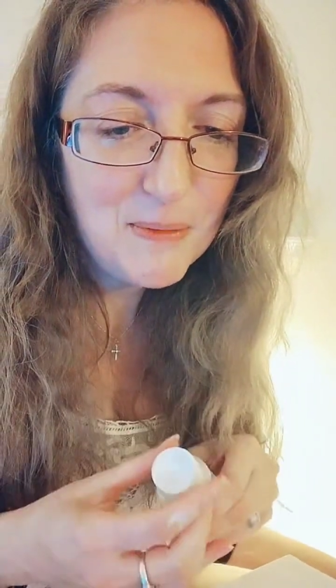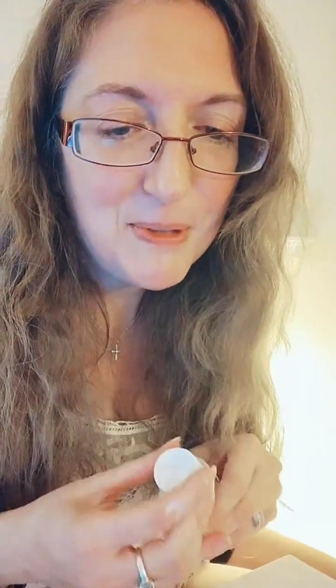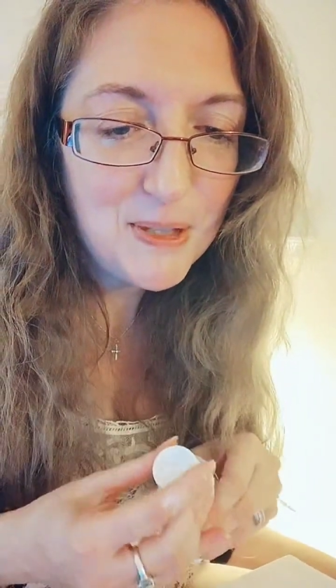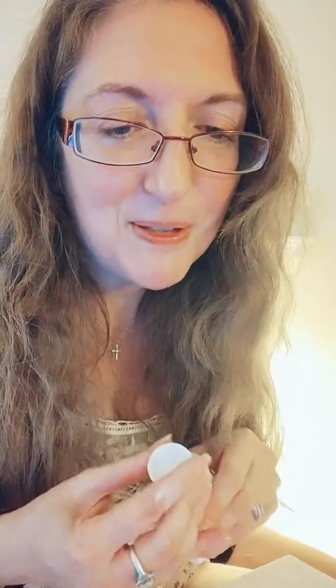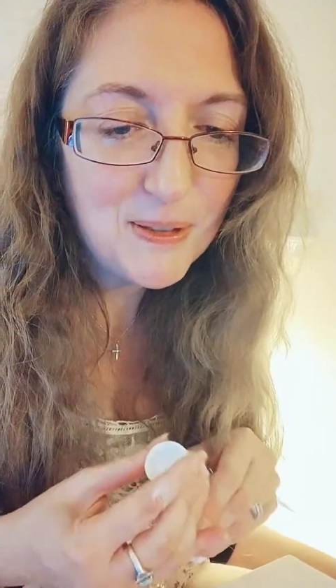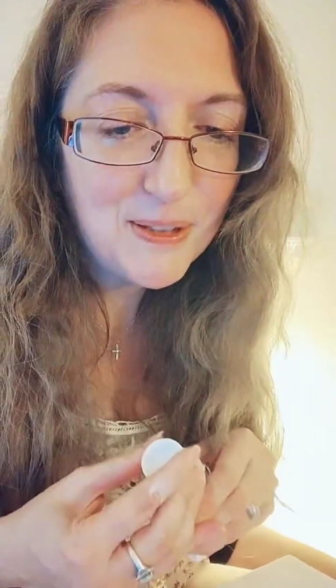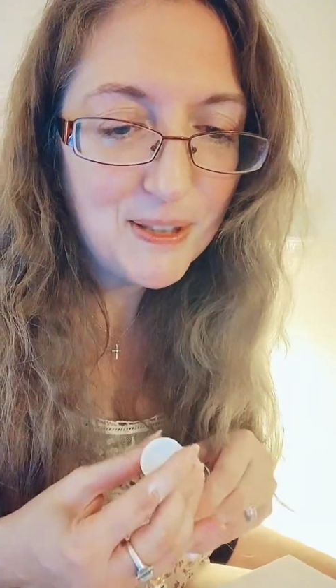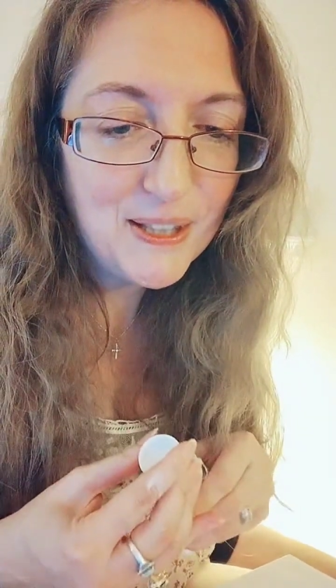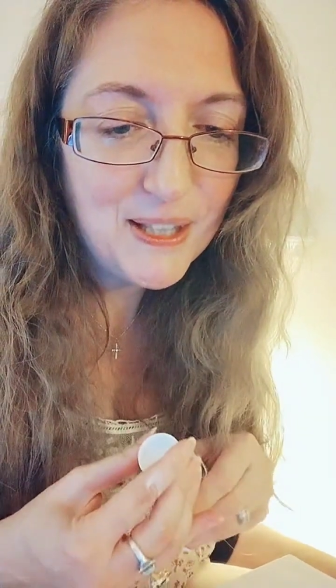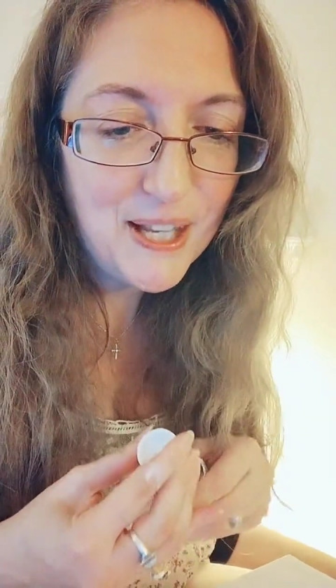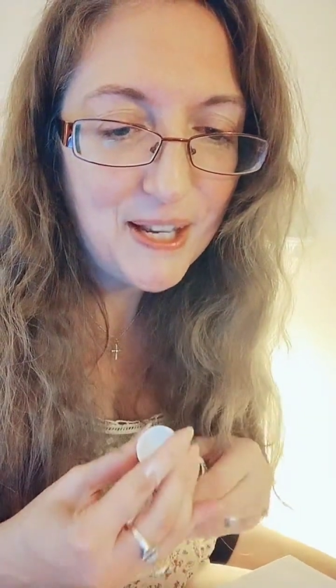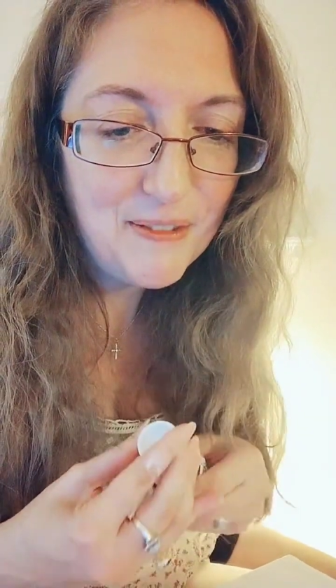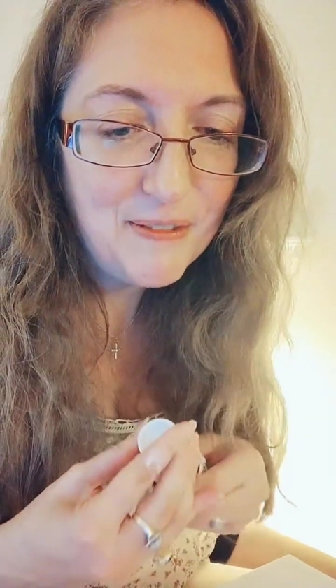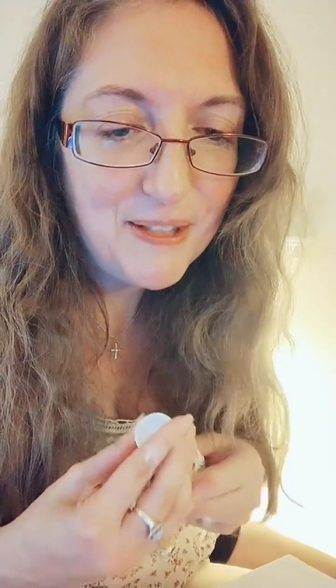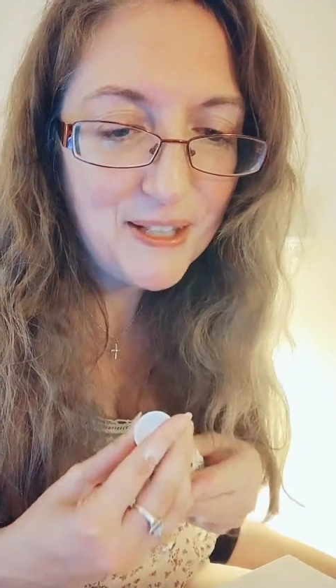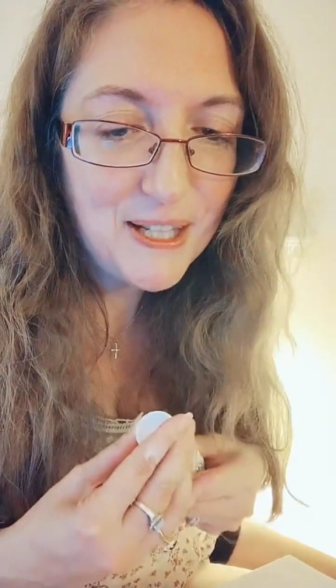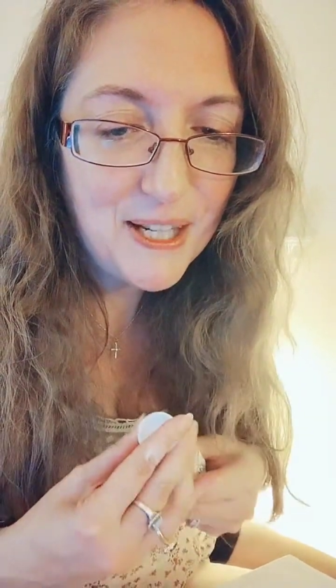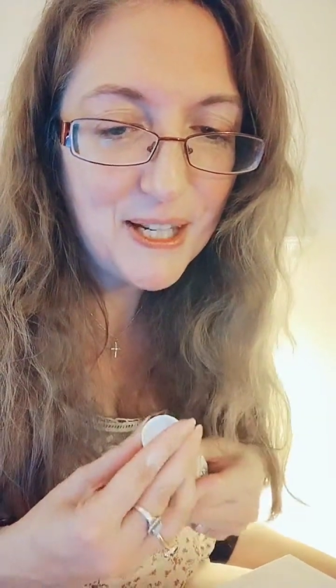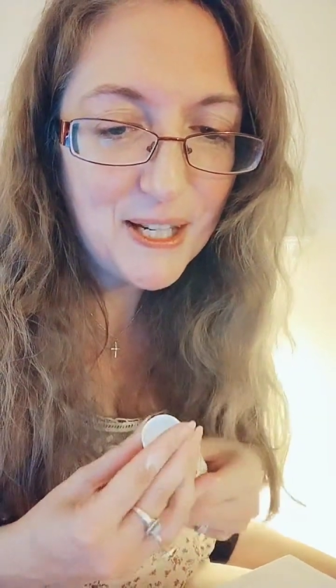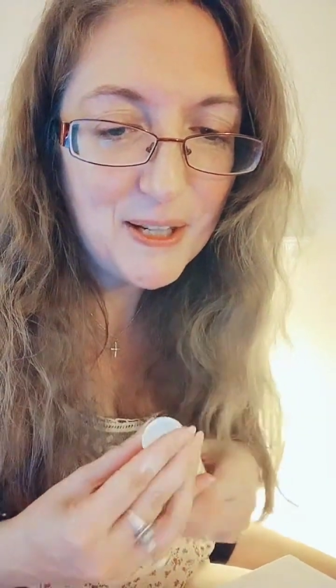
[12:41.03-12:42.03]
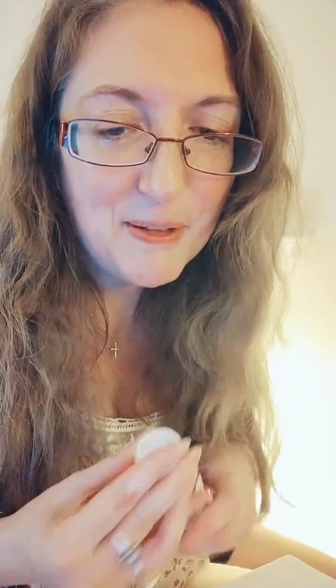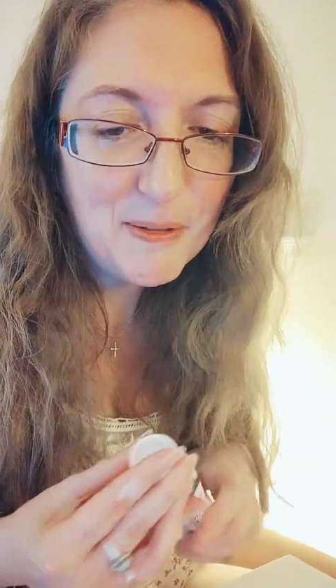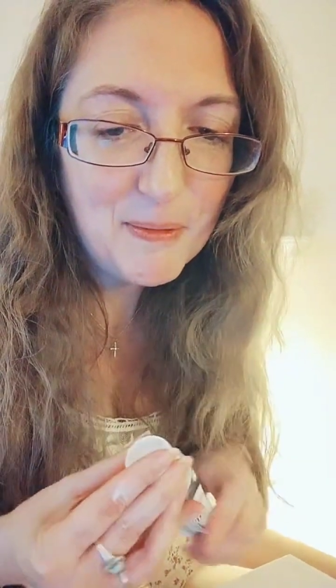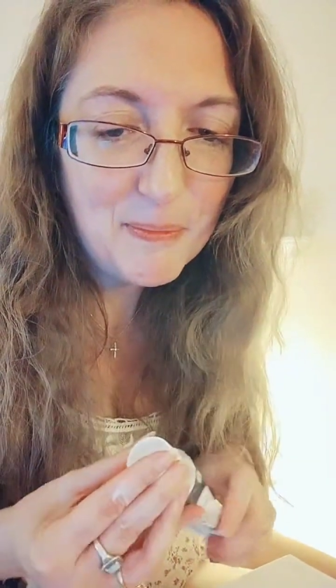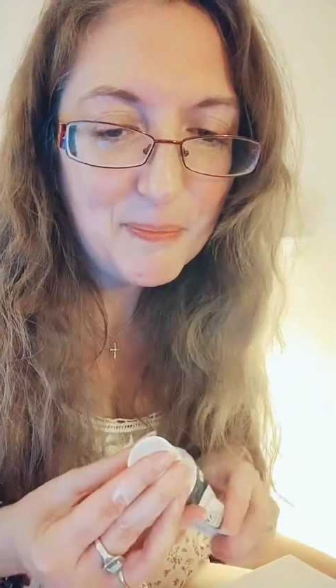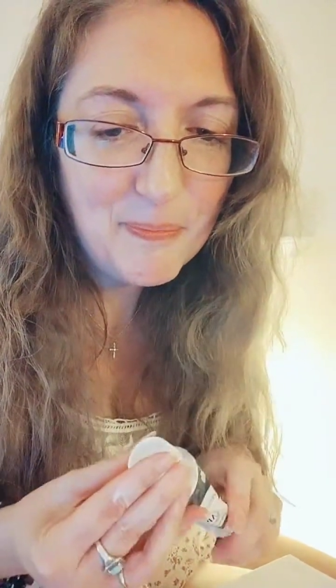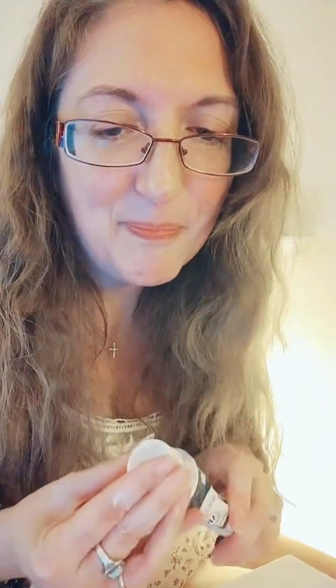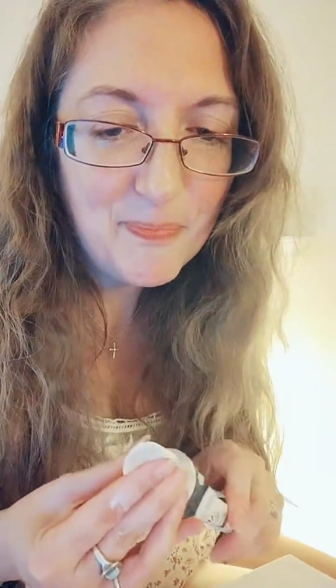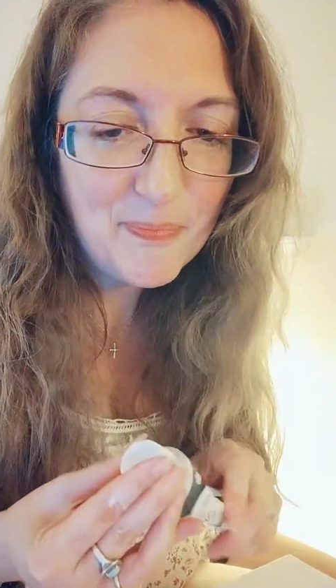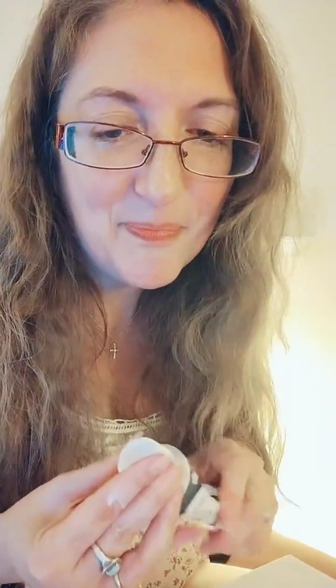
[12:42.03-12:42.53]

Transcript: to 11 a.m.